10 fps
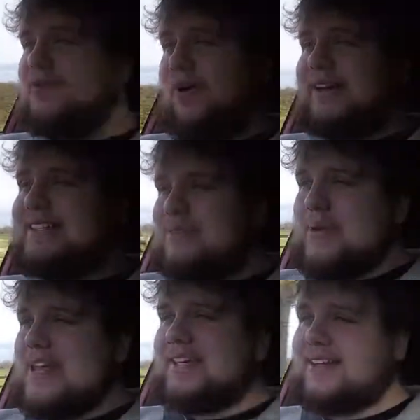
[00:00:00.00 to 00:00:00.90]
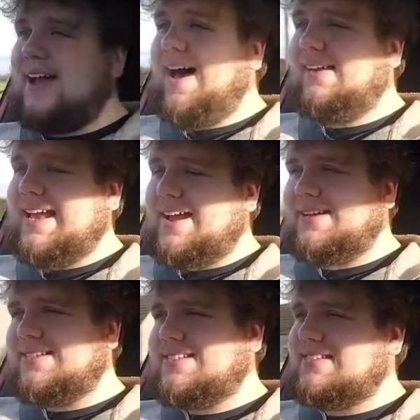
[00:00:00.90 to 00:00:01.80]
quite a big car now.
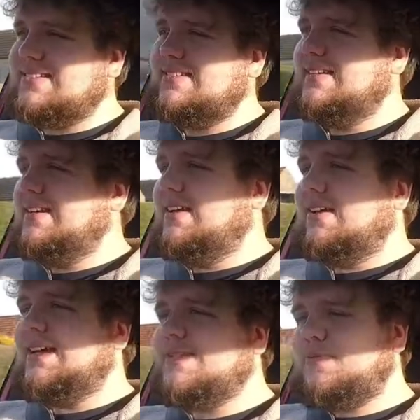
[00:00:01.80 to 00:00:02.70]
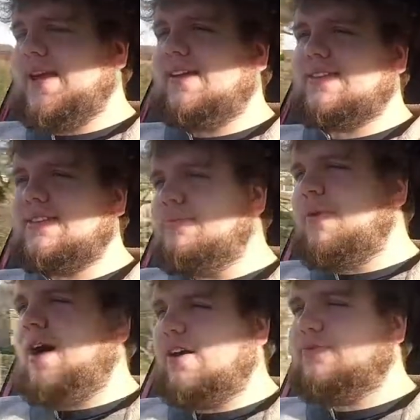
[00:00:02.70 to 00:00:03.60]
It's bigger than the
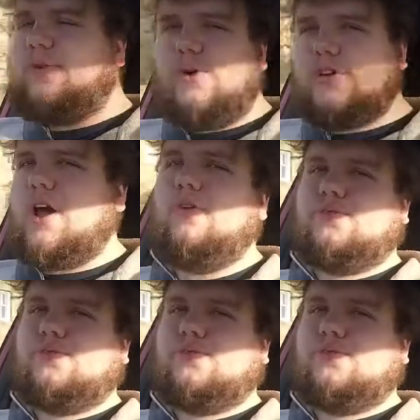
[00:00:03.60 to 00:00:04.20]
Mark IV Golf